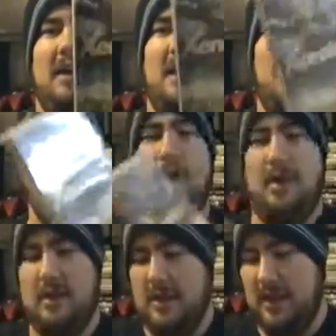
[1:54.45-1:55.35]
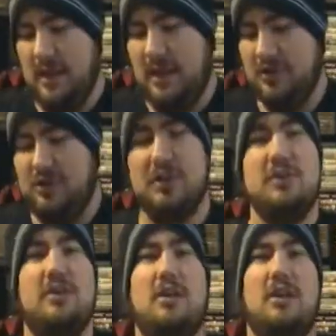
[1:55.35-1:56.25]
Now they had
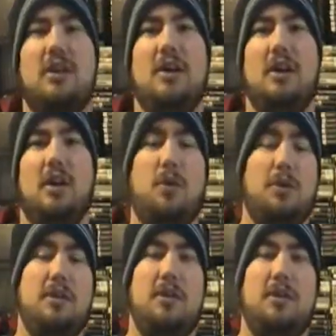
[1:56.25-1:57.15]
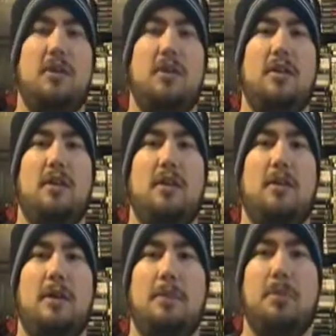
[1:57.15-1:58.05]
just, according to
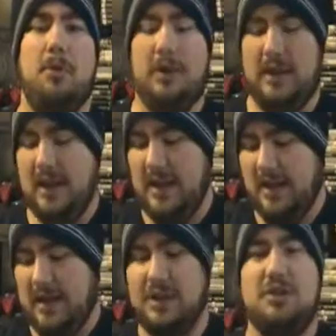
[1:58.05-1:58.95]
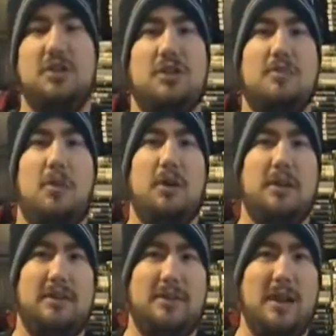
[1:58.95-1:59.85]
the employee, they had just
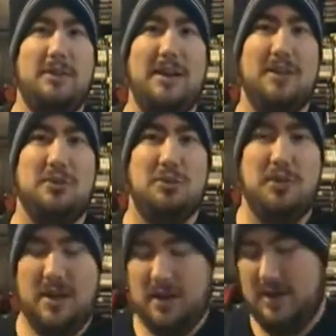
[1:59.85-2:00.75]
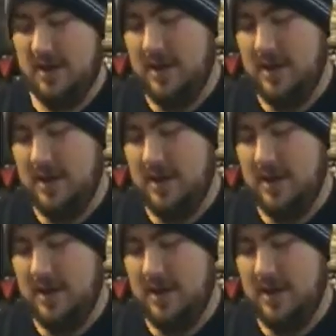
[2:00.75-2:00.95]
marked this down yesterday